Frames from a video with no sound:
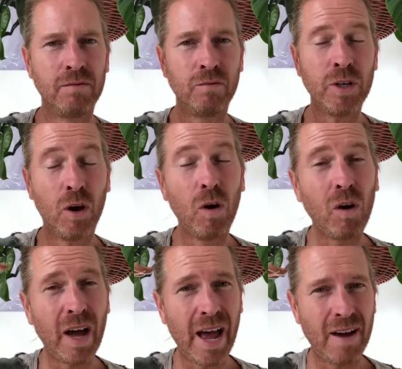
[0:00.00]
we
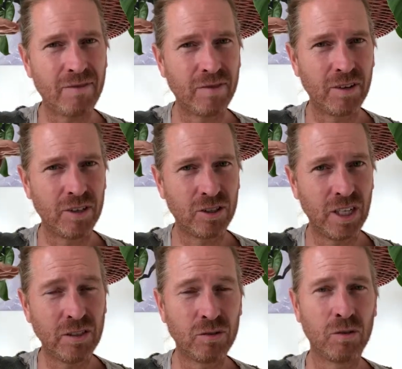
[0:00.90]
all have a
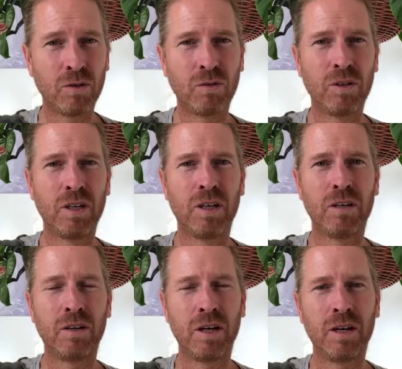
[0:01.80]
central
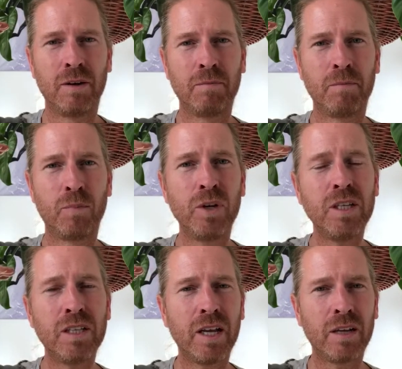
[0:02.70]

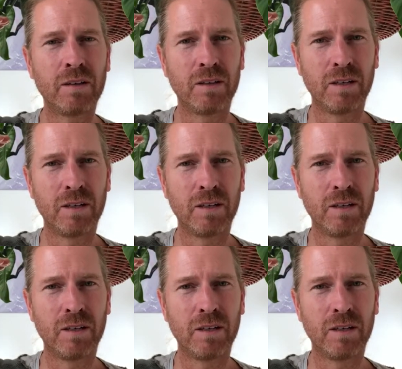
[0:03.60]
breathing